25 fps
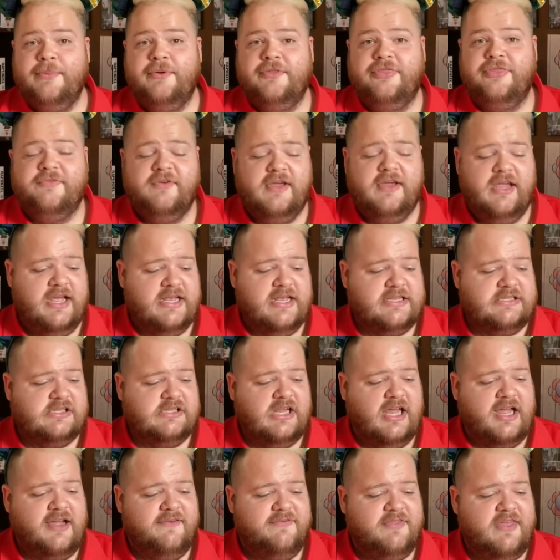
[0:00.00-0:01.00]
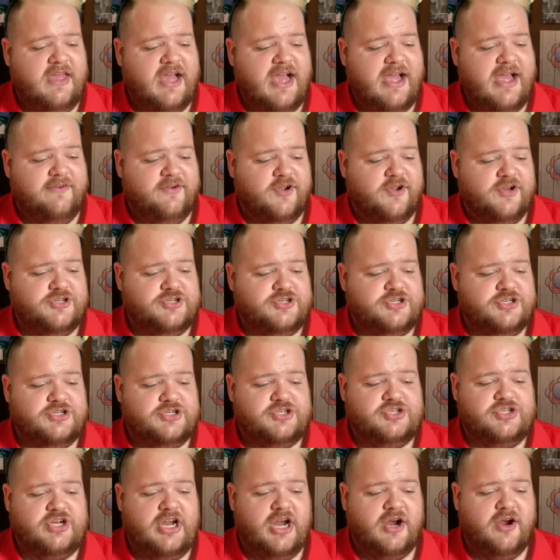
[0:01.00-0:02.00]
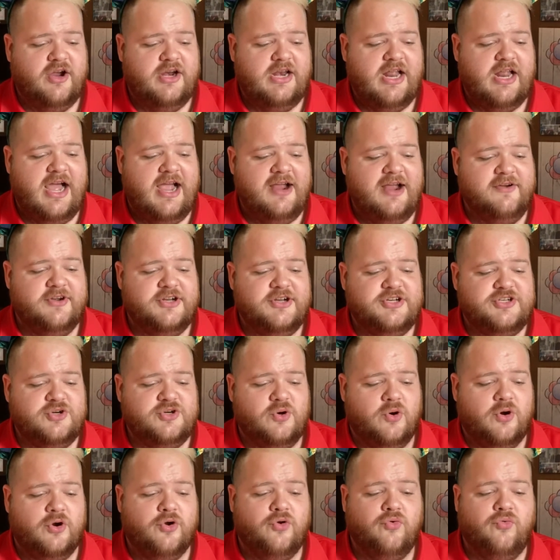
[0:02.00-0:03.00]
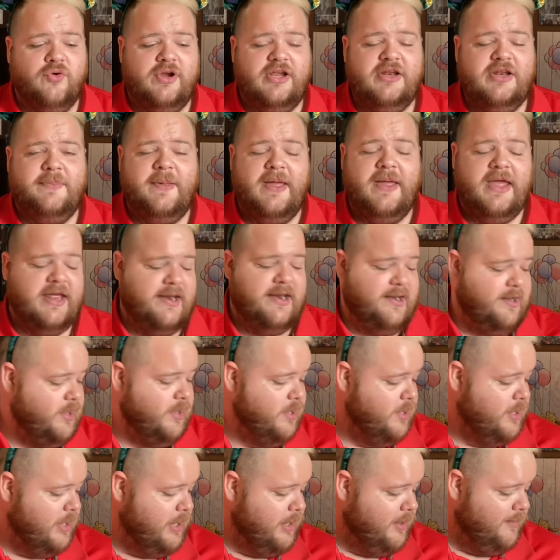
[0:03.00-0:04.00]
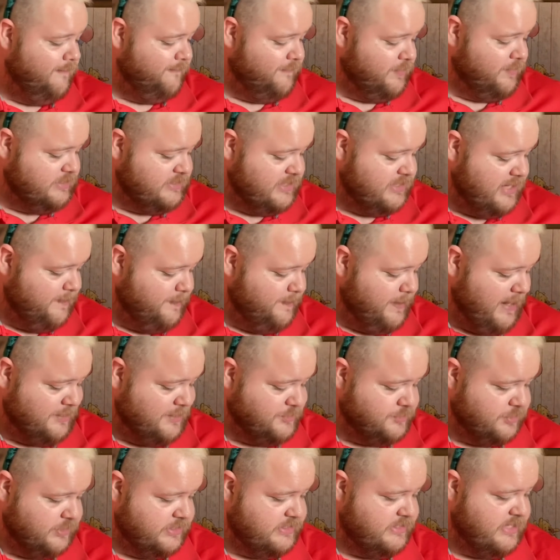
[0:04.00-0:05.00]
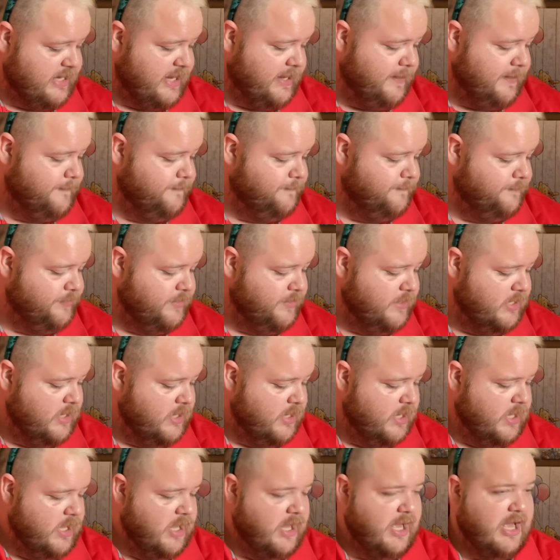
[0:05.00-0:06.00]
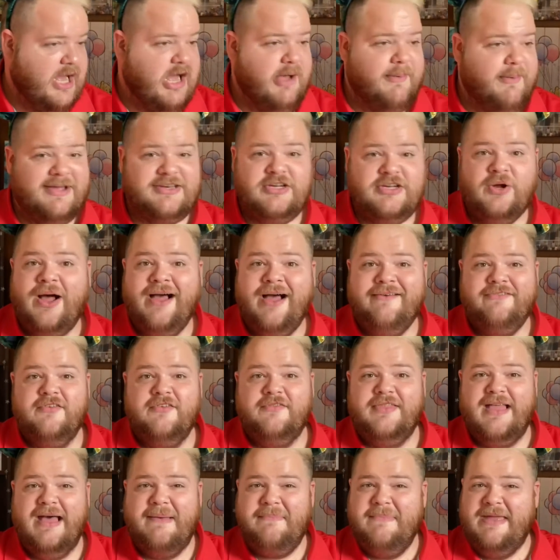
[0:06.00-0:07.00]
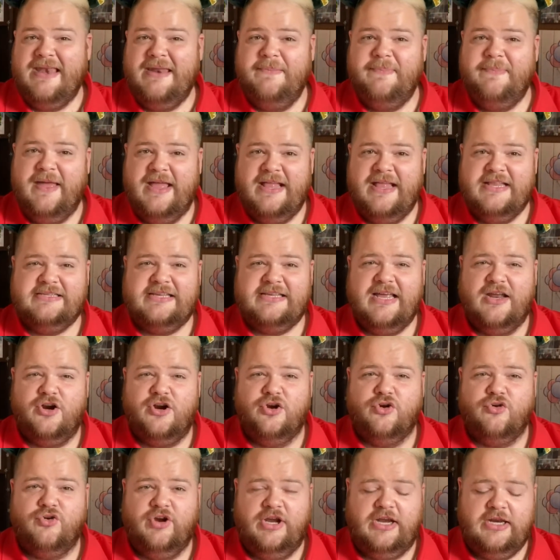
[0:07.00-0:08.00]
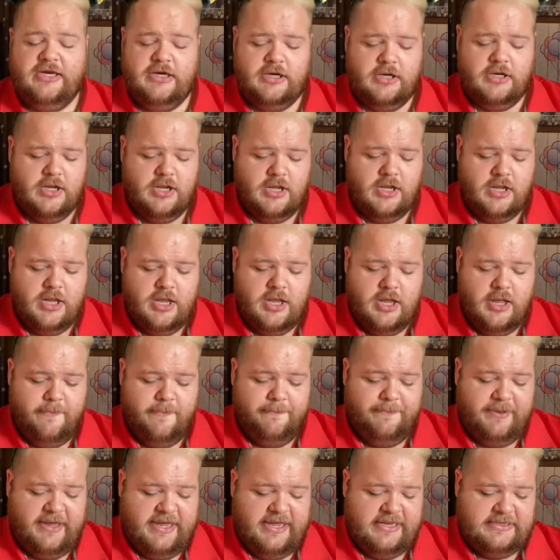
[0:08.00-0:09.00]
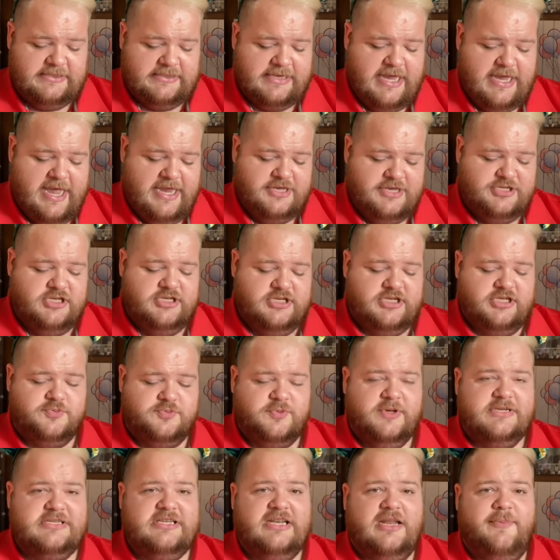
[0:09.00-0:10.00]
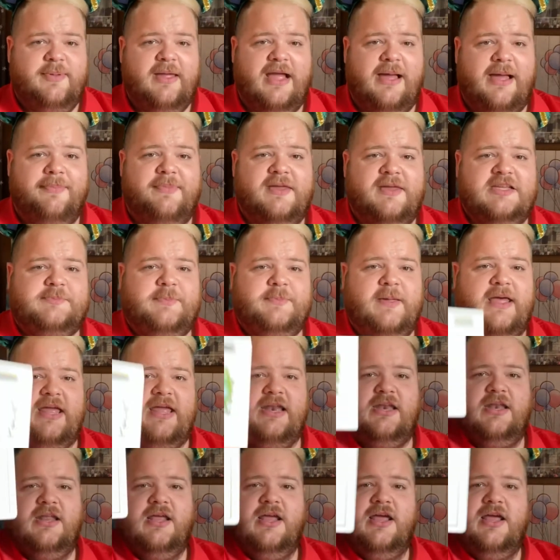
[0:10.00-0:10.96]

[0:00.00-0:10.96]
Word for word: three is Luck of the Irish. Share an Irish or green pin for St. Patrick's Day. Um, I don't have that many pins that are green, but I did just recently pick up this pin